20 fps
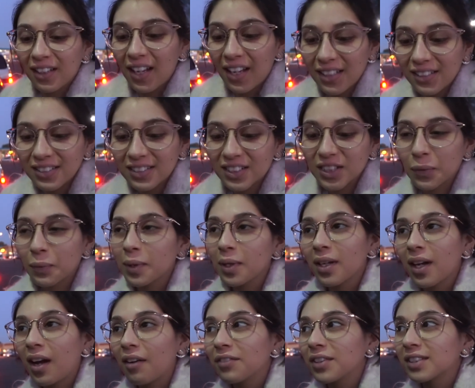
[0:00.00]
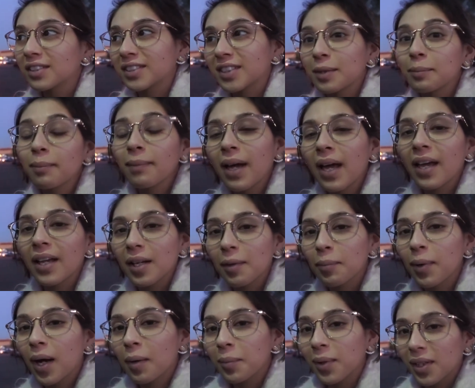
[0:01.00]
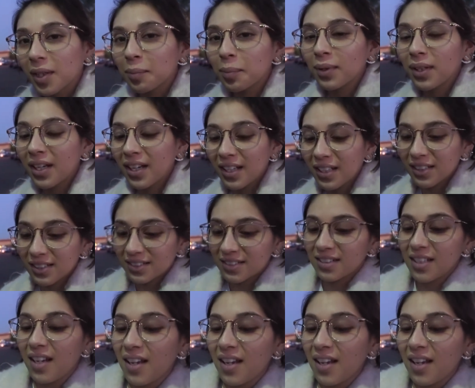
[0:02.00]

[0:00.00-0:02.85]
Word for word: lens, so we obviously met in a public place.